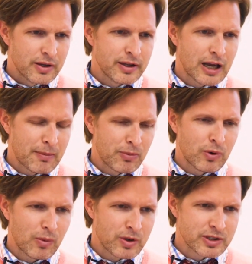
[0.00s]
yeah, but
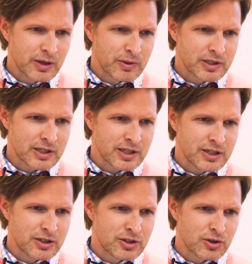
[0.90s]
what was it? It was, let's say,
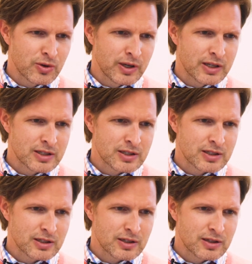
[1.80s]
deterrence
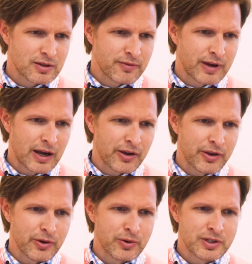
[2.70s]

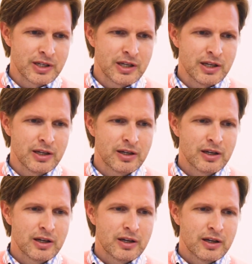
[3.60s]
value, D.
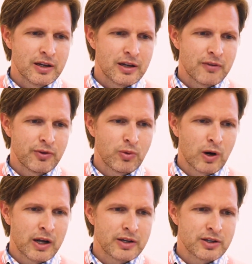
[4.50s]
If you
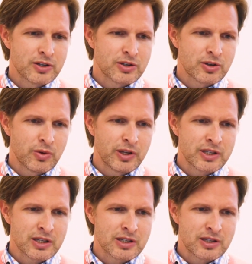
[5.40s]
want, so this
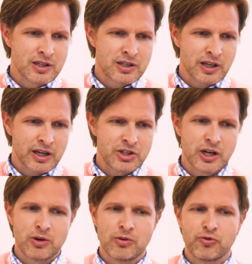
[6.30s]
is like a
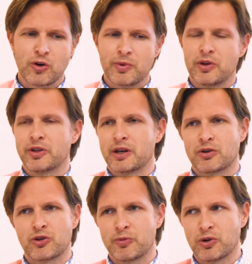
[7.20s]
general formula that
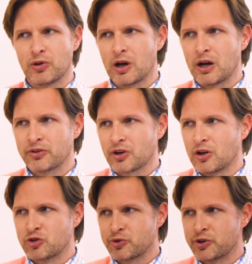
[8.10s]
criminal law
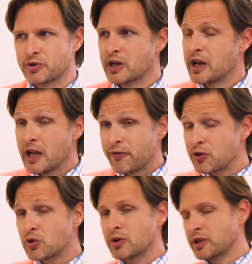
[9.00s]
scholars would use.
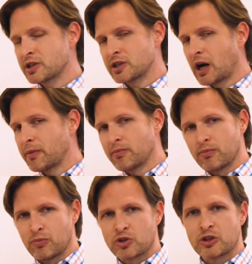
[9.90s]
This is not
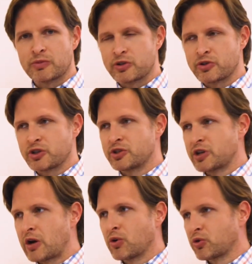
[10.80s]
Muslims, this is just
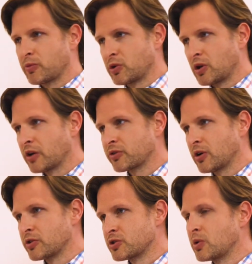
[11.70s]
general criminal law
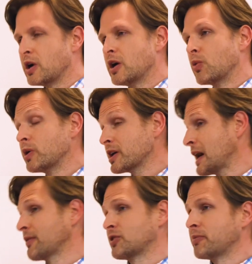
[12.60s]
scholars. So we can
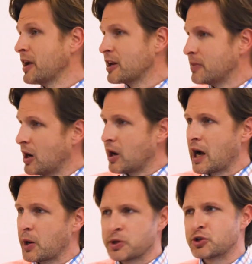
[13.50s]
have a debate about
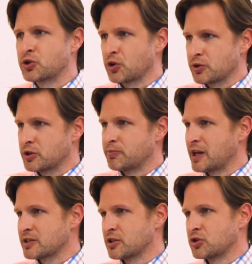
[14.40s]
how you
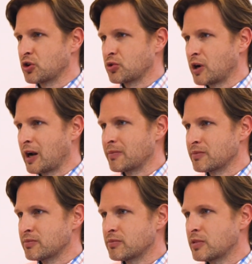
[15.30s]
best deter crime.
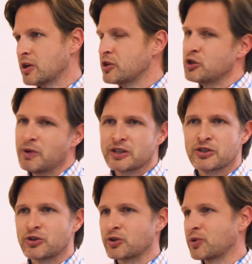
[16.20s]
Do you best
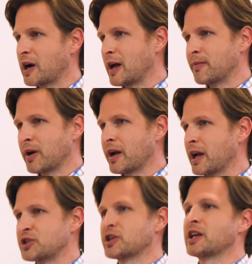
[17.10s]
deter crime by
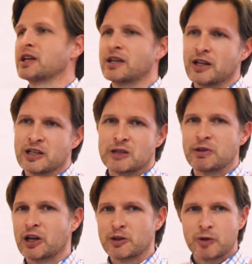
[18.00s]
educating kids to be
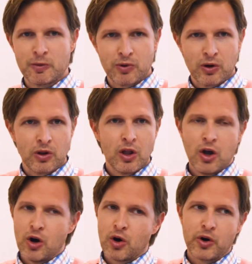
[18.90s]
nice people,
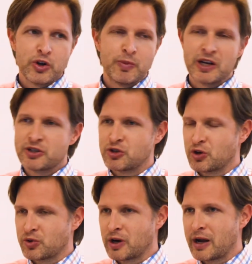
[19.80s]
or do you best deter
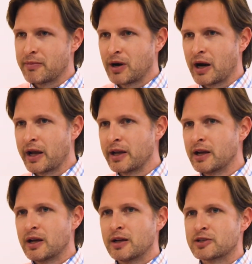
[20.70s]
crime by
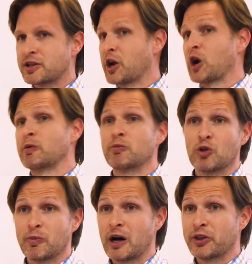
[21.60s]
scaring people
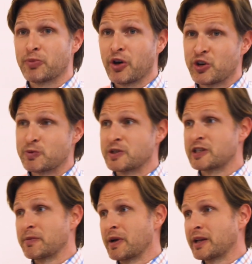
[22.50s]
about the punishments
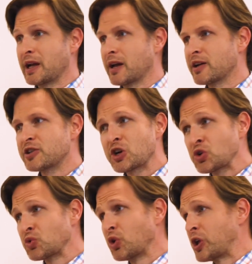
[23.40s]
they might get? A
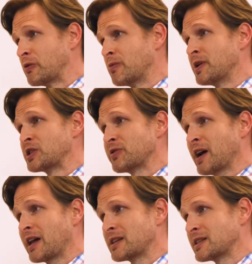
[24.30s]
general rule human beings have
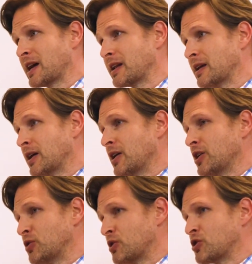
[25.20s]
had is that
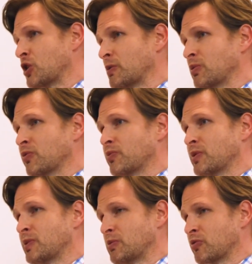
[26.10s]
you deter
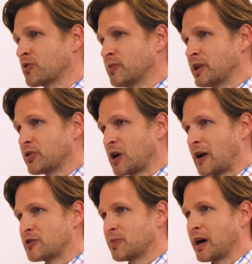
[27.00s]
people from committing
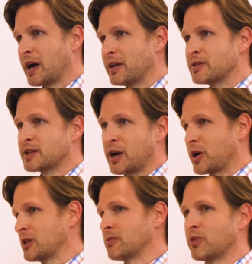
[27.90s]
crimes by
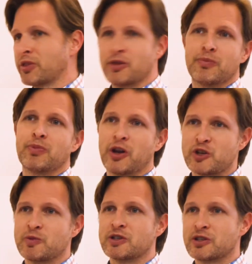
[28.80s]
scaring them with the
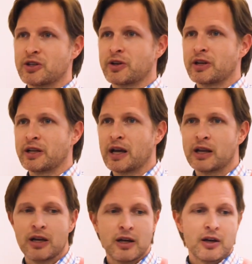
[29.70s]
punishments that they're going to get.
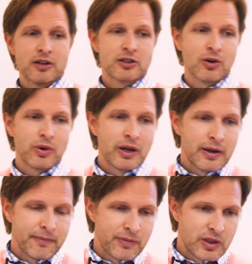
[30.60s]
So
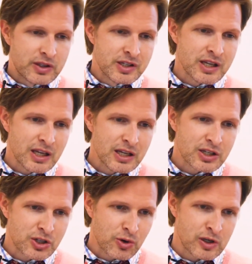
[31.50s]
D,
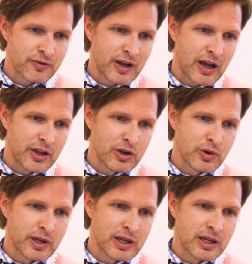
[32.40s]
deterrence value,
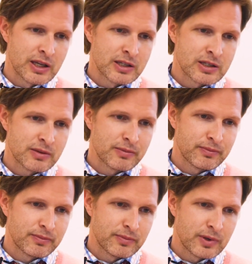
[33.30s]
is
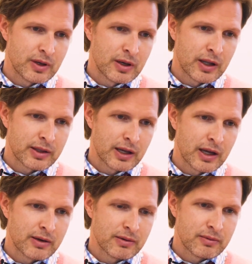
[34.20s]
not
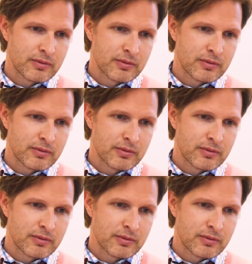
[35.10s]
that.